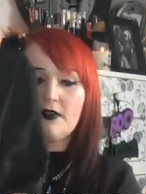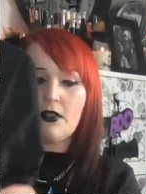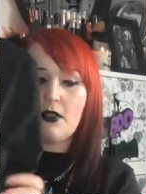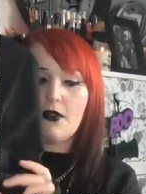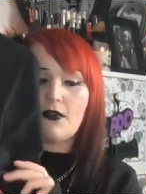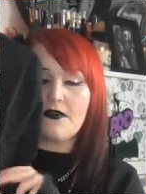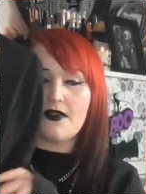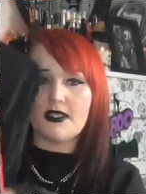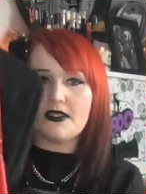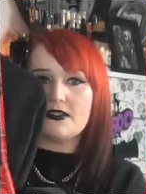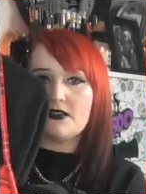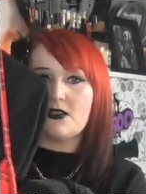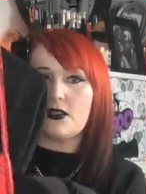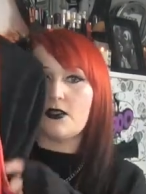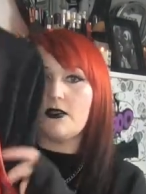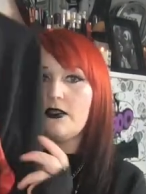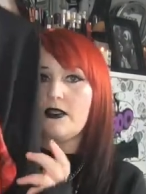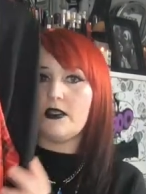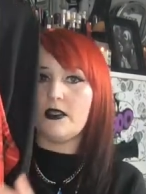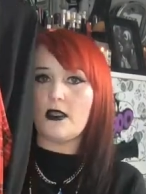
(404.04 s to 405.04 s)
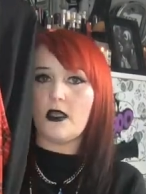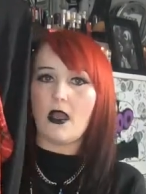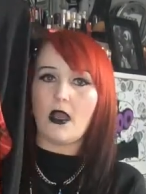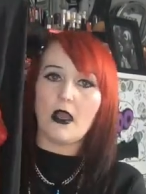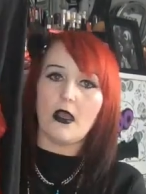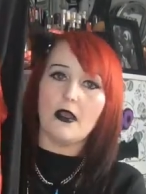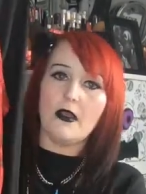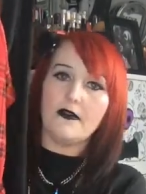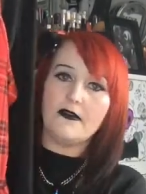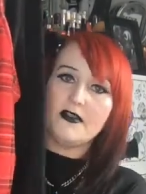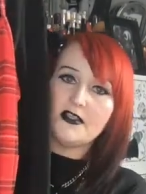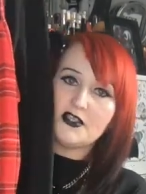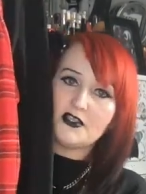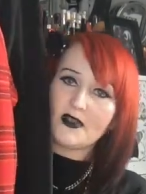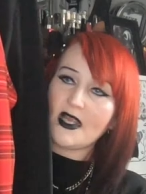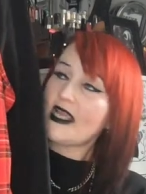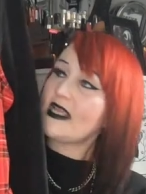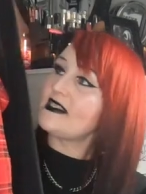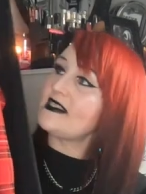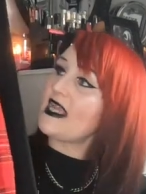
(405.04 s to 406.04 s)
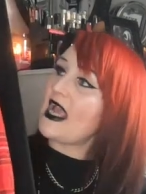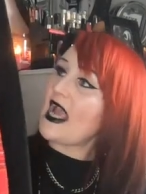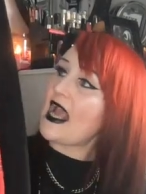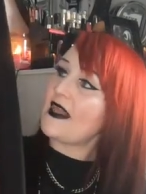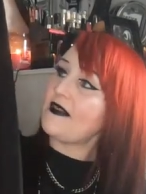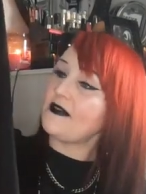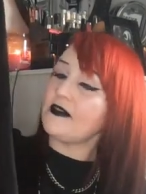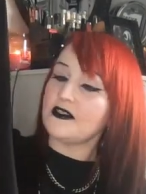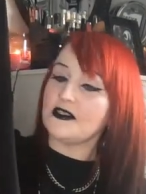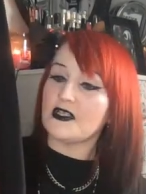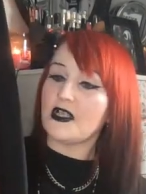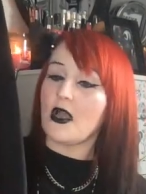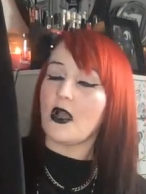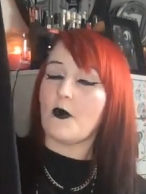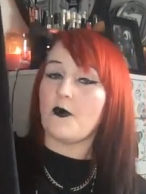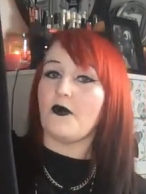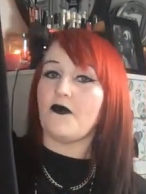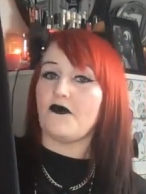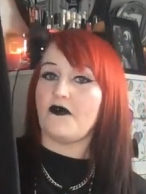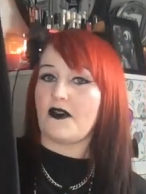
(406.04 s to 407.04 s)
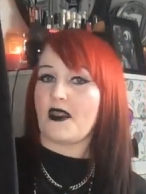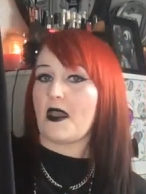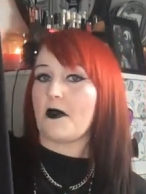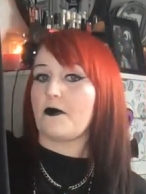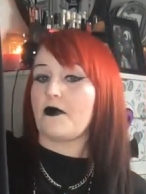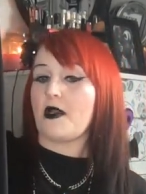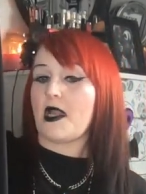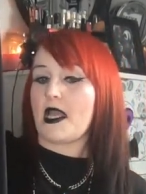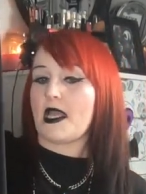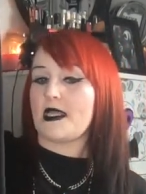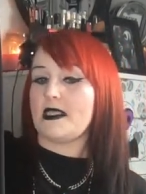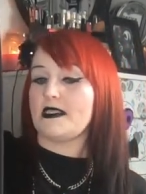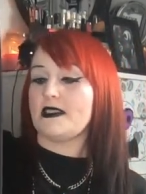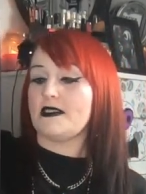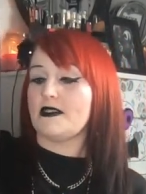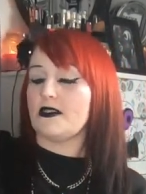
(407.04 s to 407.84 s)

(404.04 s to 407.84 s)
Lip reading: clothing, so you got the dress and the top for that price.